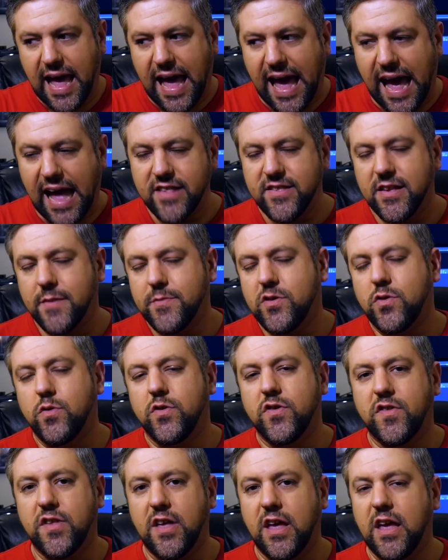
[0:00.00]
adds up to
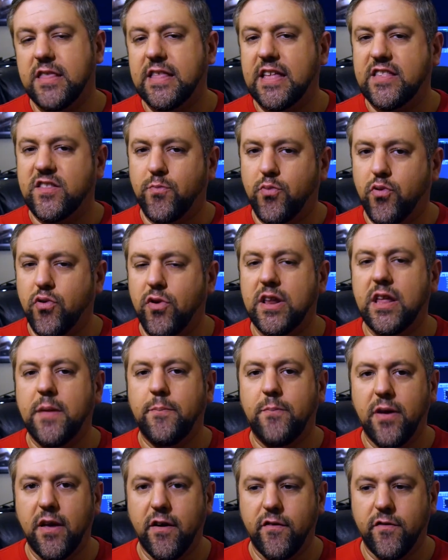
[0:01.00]
a scene that's pretty
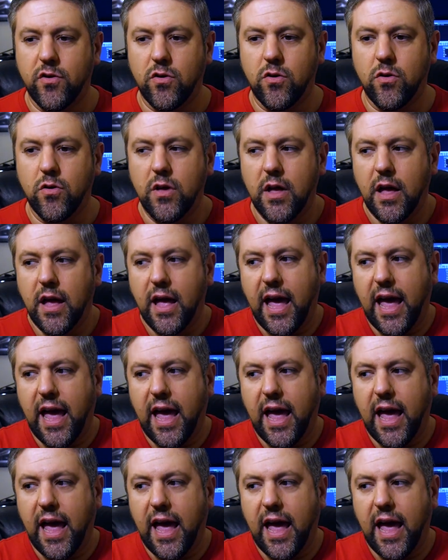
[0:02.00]
pivotal.